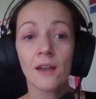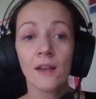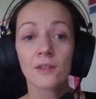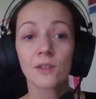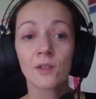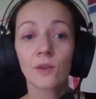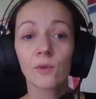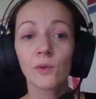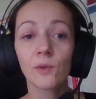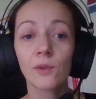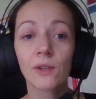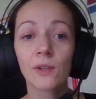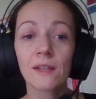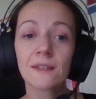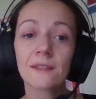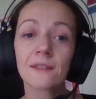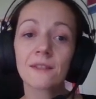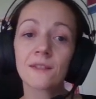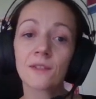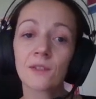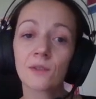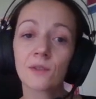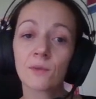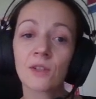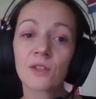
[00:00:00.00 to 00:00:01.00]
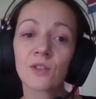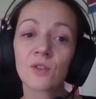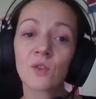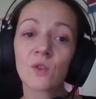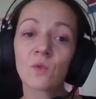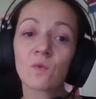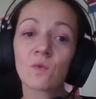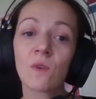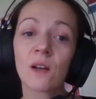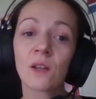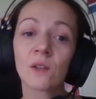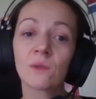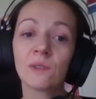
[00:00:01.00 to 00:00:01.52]
So you can see
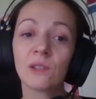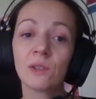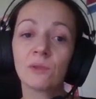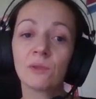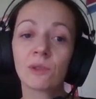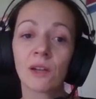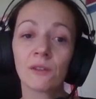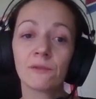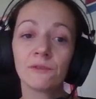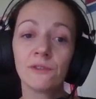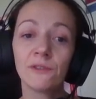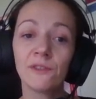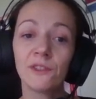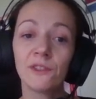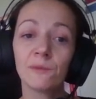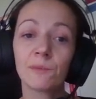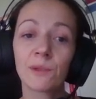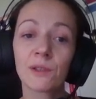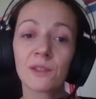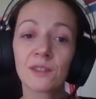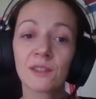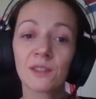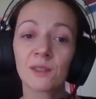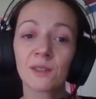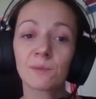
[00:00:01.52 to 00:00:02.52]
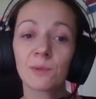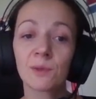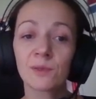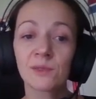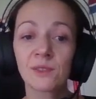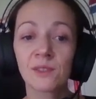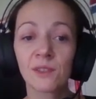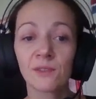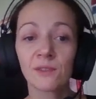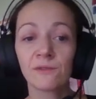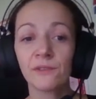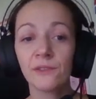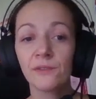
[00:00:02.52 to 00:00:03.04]
situation 1, when you have 50%
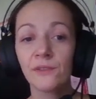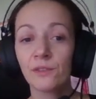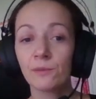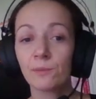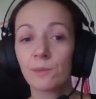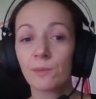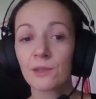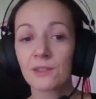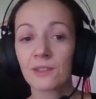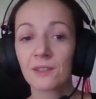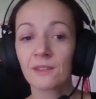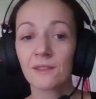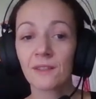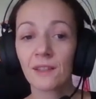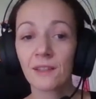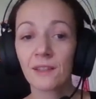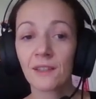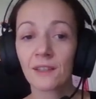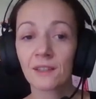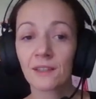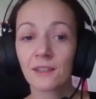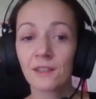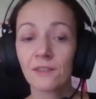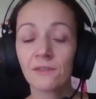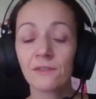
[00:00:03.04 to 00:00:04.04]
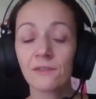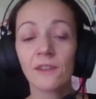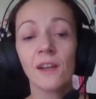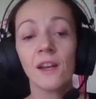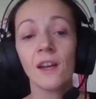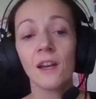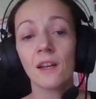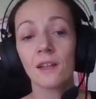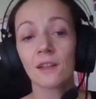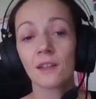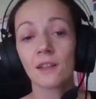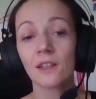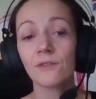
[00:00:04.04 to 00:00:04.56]
positive, 50% negative,
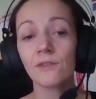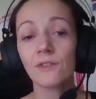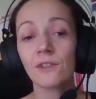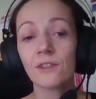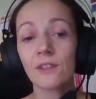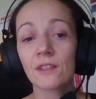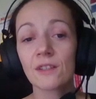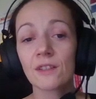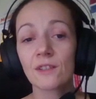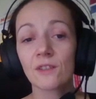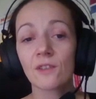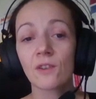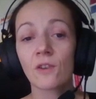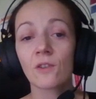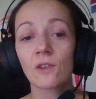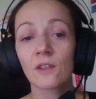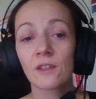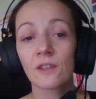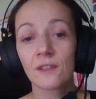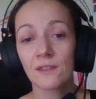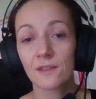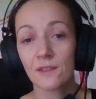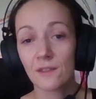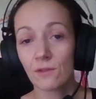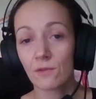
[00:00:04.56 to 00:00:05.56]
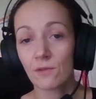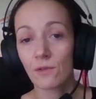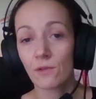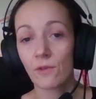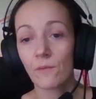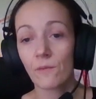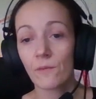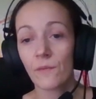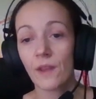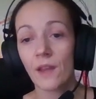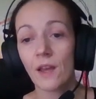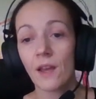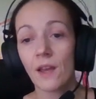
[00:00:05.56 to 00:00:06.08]
net fitness score is
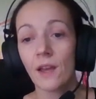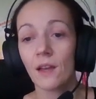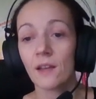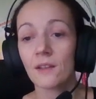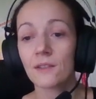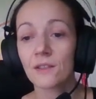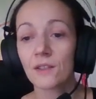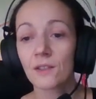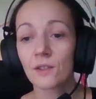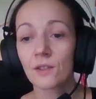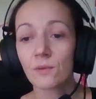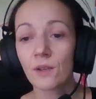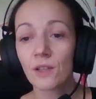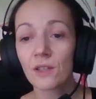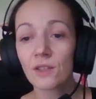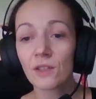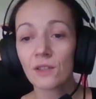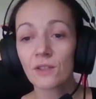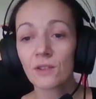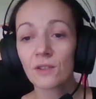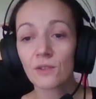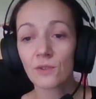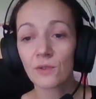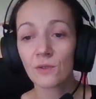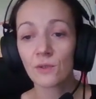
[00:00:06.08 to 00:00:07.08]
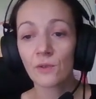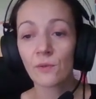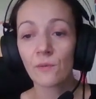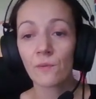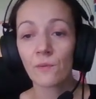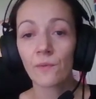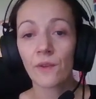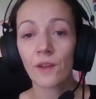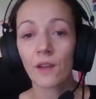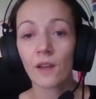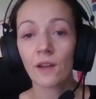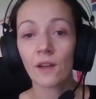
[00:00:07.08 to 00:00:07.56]
0. In situation 2,